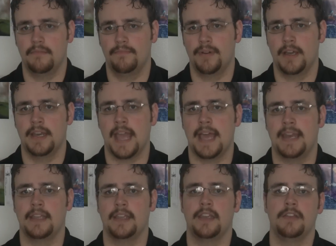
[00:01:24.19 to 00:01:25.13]
but had
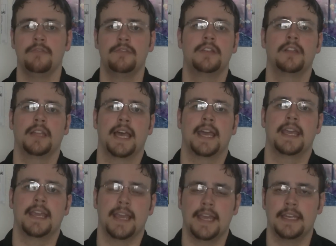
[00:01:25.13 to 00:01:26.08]
a huge
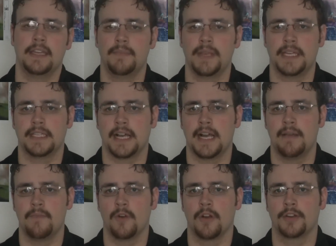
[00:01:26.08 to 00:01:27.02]
delay, and in the
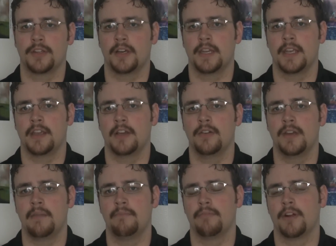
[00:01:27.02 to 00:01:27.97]
meantime worked on a
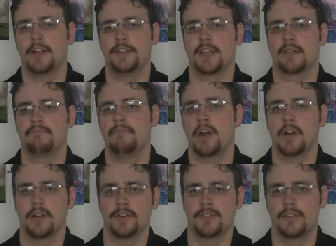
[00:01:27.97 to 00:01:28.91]
codenamed Project
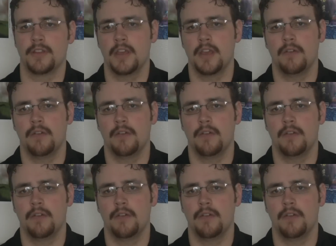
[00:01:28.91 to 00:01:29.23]
Mars,